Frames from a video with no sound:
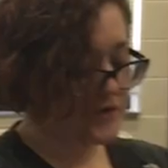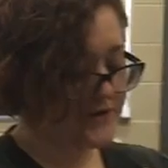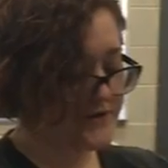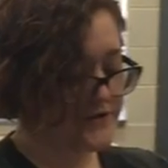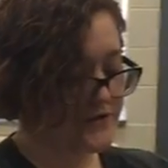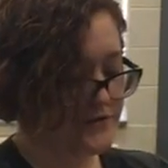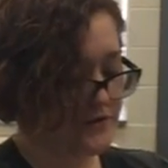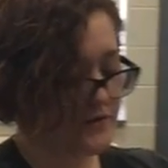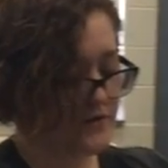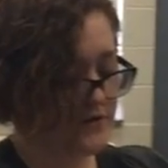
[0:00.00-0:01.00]
going to
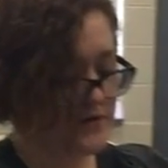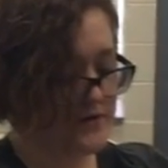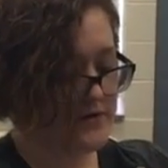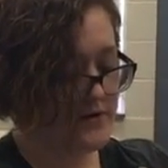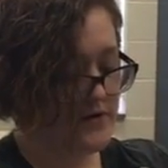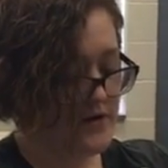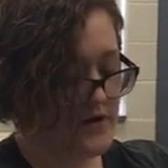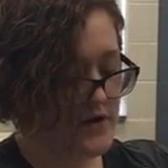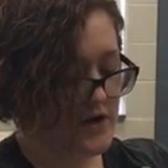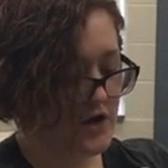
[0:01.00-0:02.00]

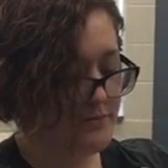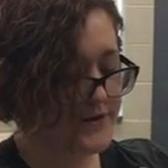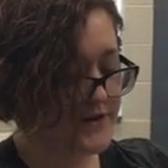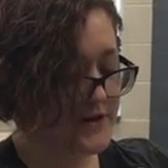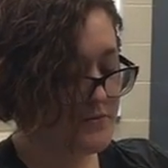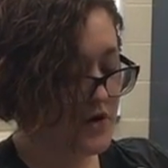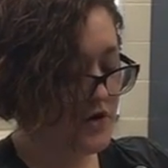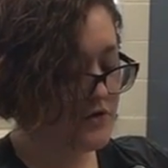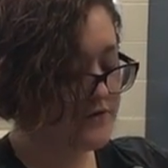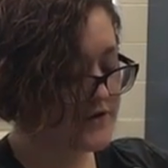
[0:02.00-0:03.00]
open them
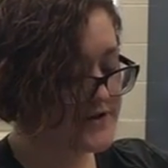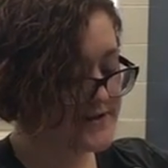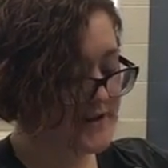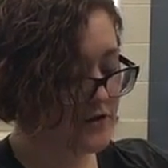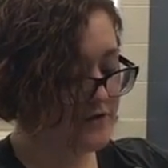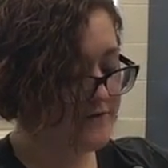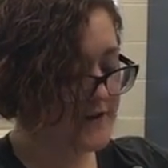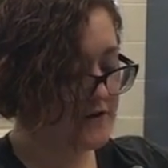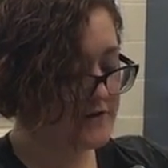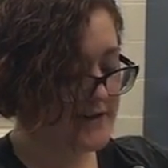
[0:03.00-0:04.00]
over the sterile
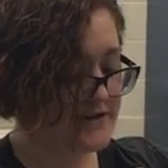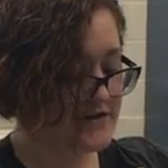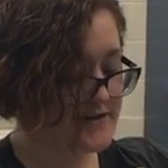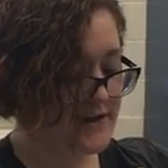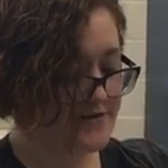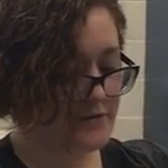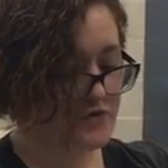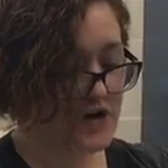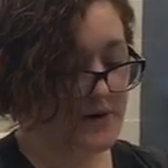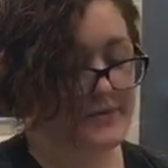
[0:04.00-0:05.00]
field and just let them
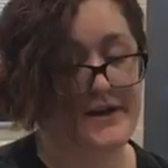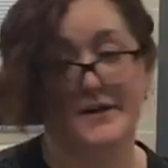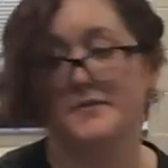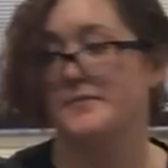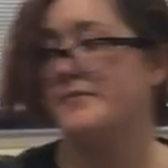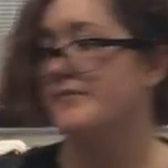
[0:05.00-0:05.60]
drop in.